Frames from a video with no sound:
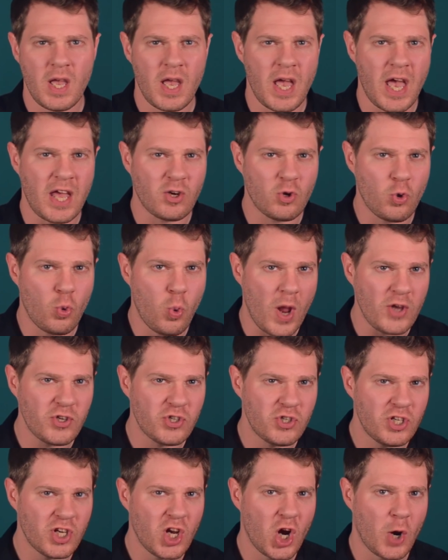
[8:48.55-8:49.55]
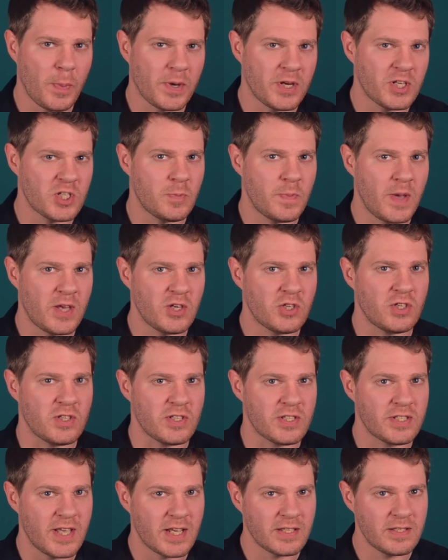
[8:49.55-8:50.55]
and questioning our participation in
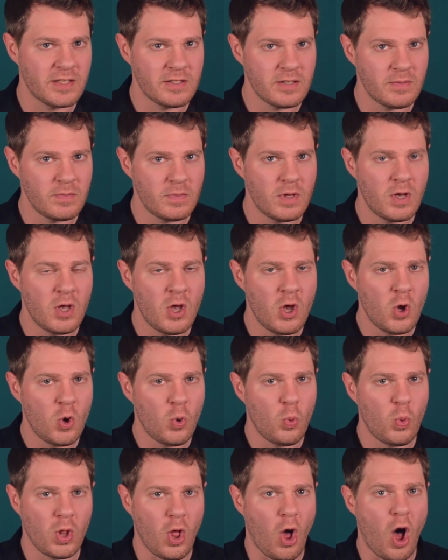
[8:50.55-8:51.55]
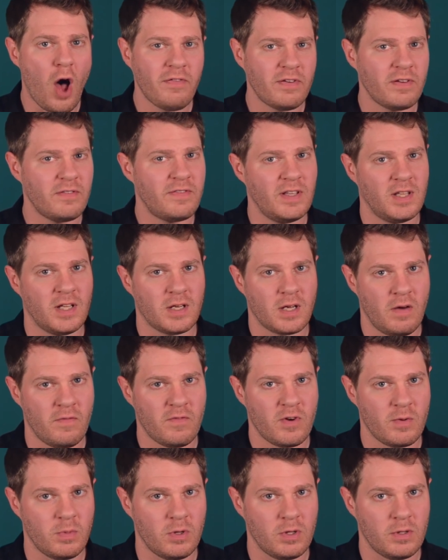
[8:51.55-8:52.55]
sexism will often feel
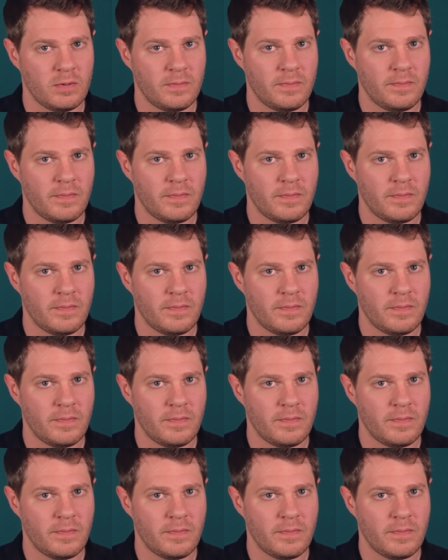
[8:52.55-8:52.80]
uncomfortable.